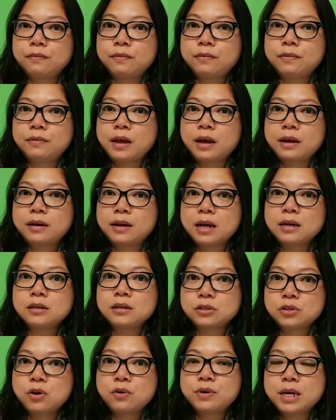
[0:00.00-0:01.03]
that, that the
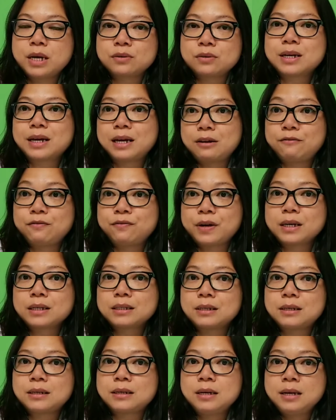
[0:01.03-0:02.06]
toenails get
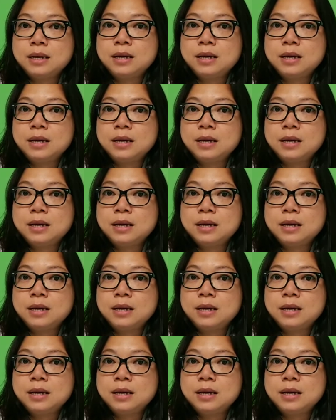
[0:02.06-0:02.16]
infected